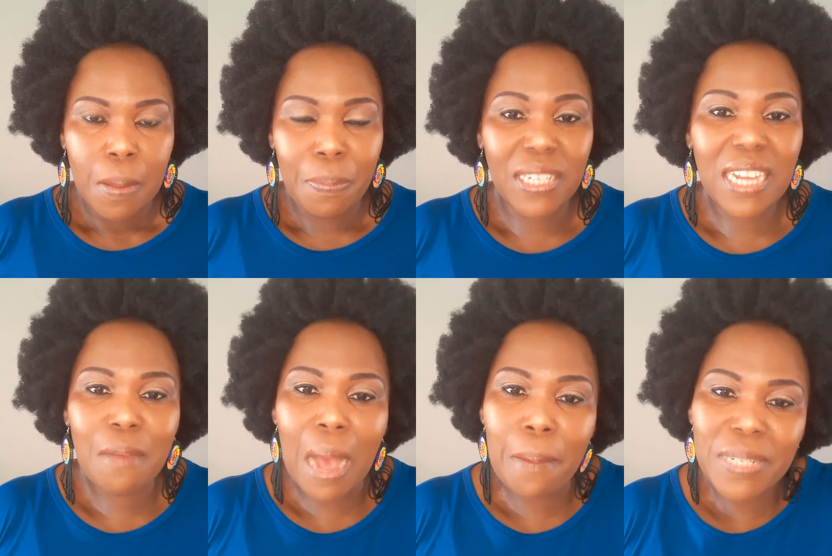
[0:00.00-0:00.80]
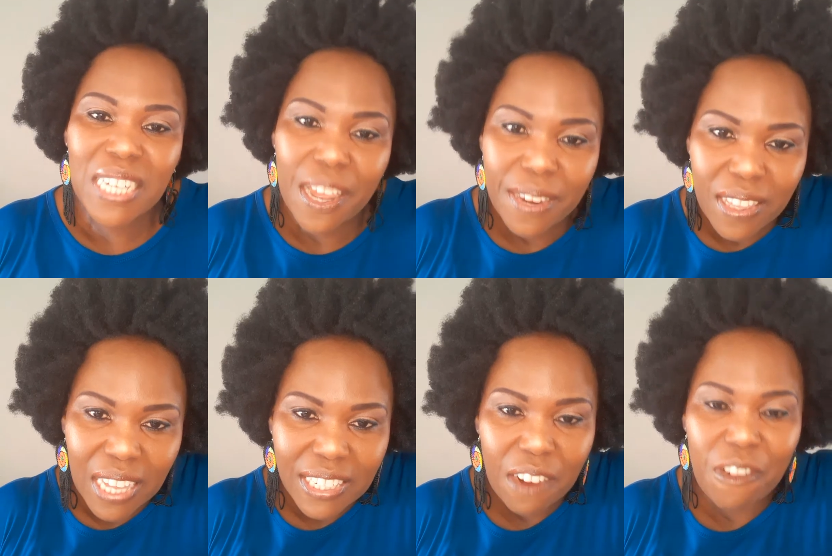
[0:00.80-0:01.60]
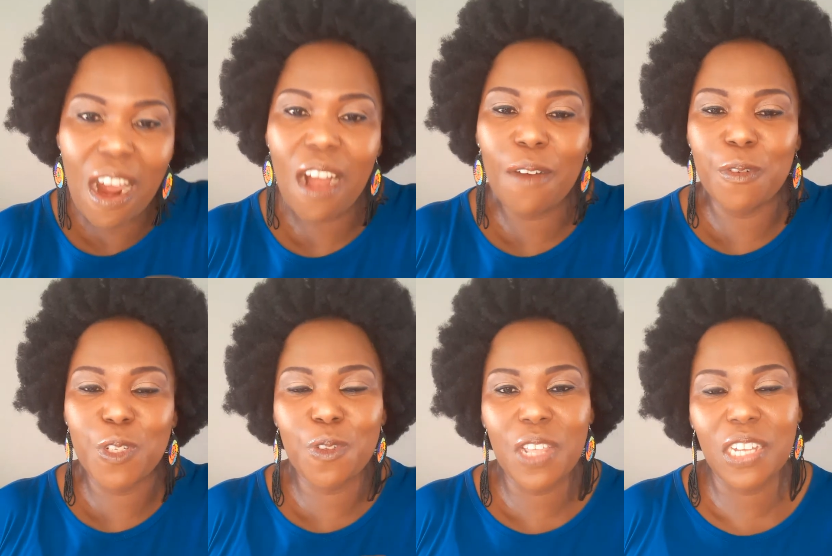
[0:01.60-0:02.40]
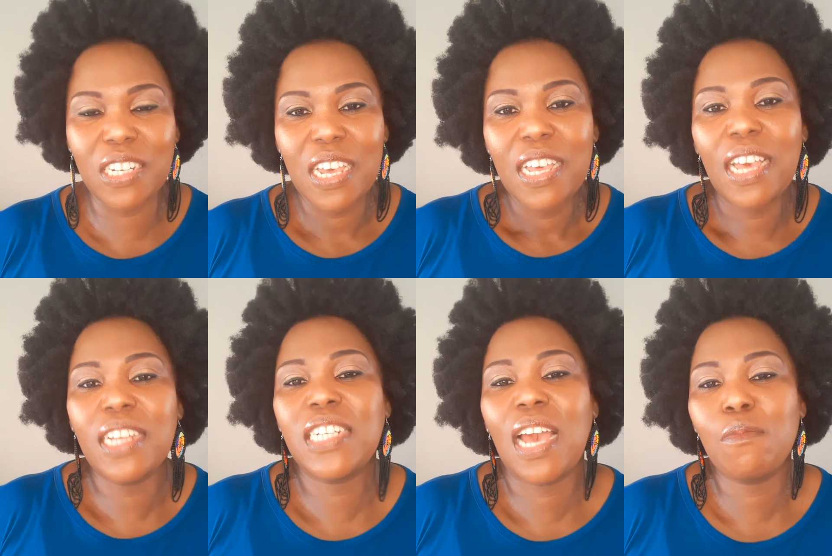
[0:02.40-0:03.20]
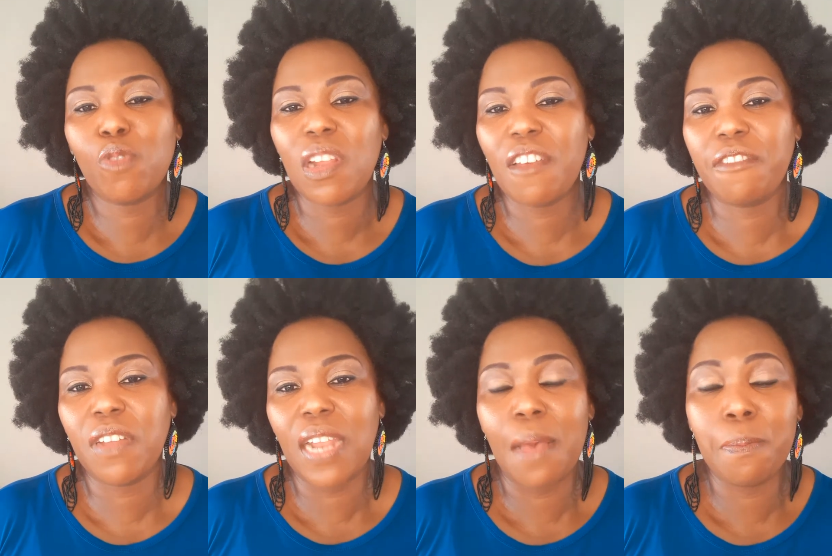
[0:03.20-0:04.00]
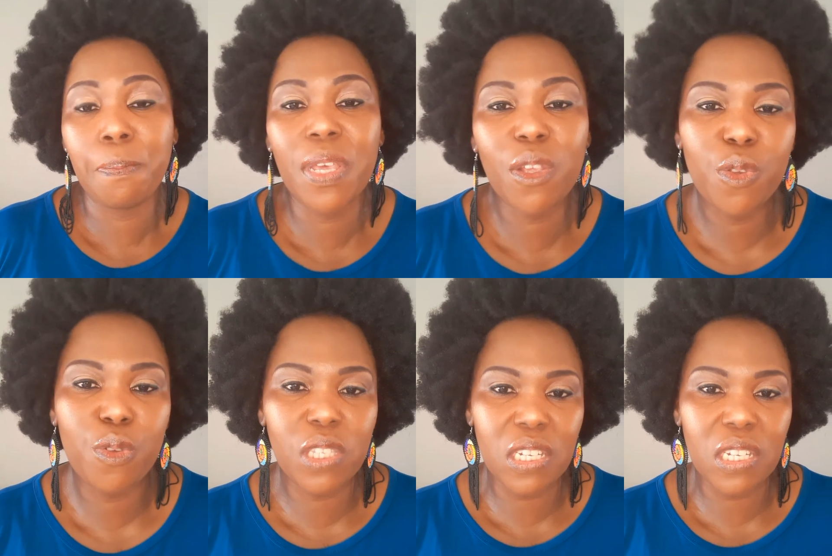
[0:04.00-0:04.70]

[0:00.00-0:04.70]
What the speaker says: But I'm turning that around so that in times when I feel I'm being used,